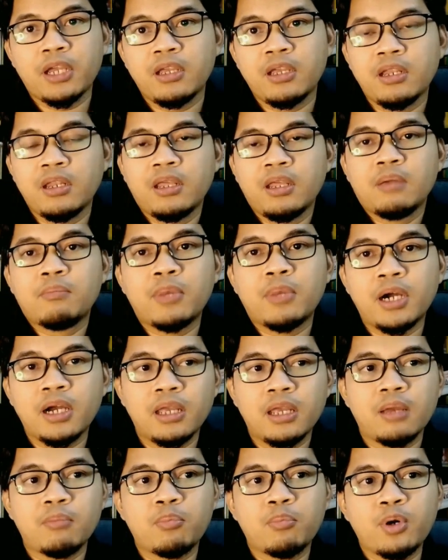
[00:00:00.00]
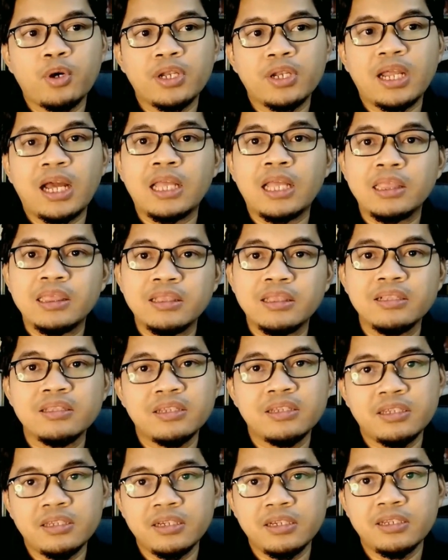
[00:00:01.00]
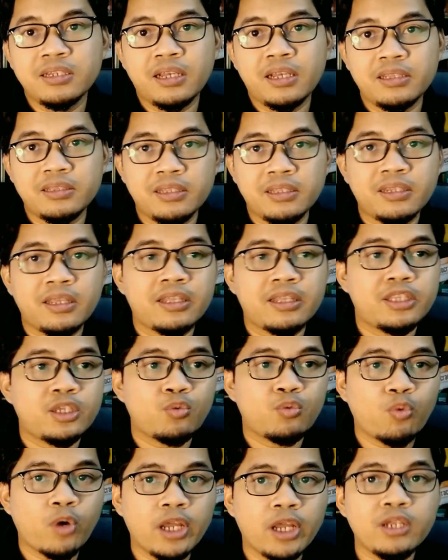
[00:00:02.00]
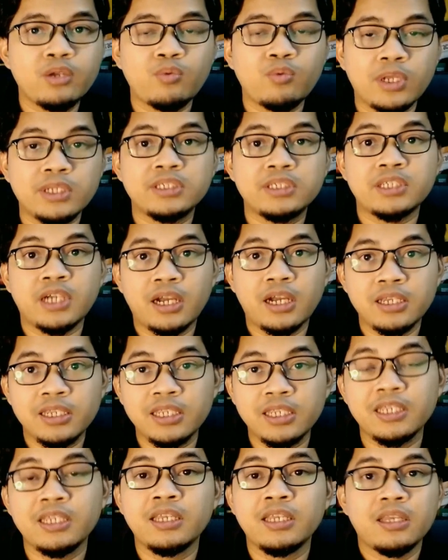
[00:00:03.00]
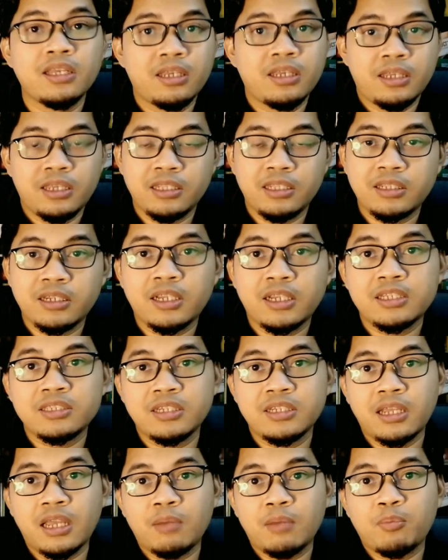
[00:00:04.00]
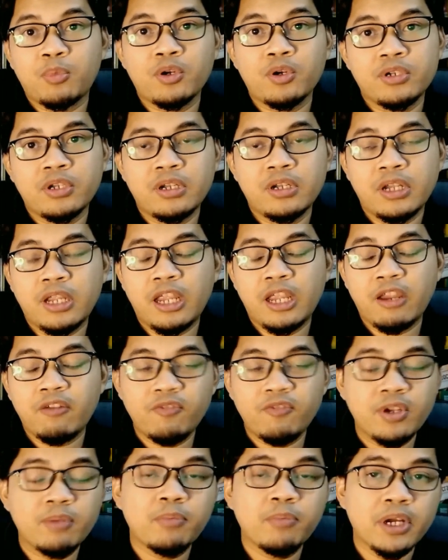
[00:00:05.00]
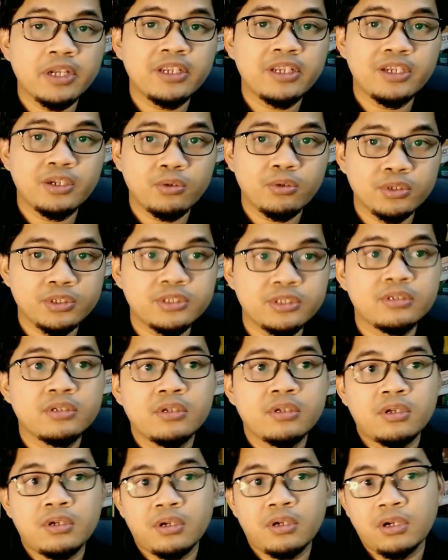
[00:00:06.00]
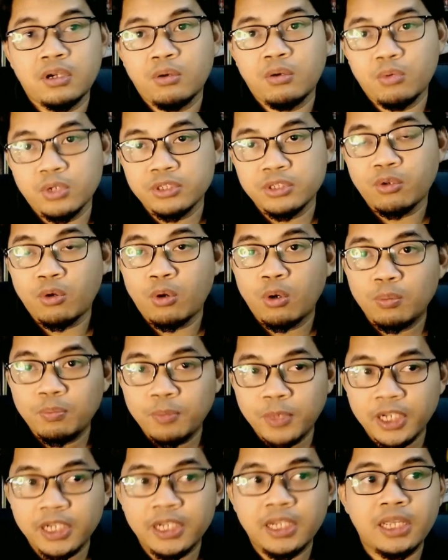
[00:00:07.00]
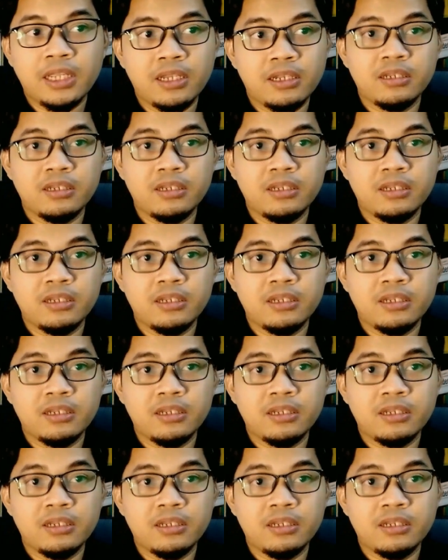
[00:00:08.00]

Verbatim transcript: Paya Lebar Airport until the year 1981, when Changi International Airport, that everybody knows, was opened.